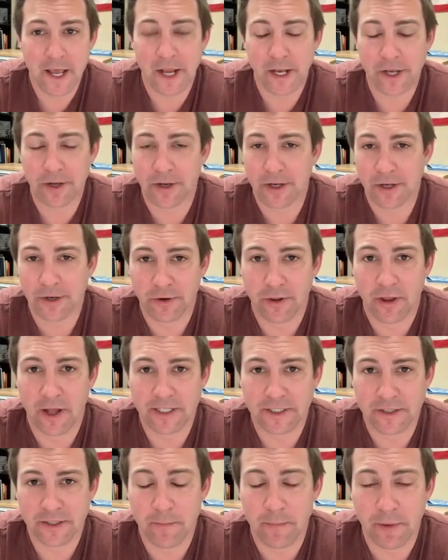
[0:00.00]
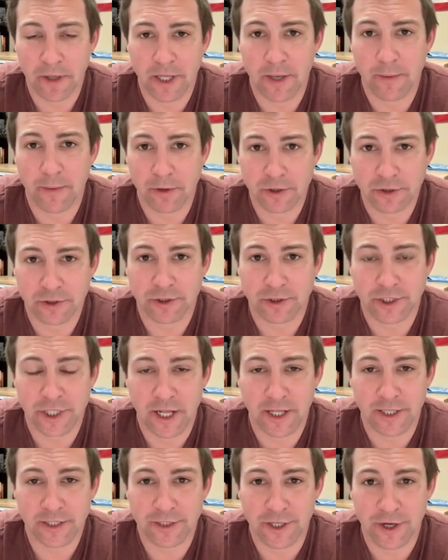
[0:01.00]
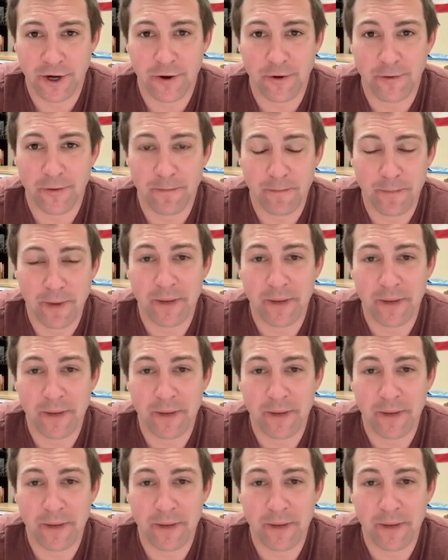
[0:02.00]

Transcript: and you can utilize our billion bushel challenge code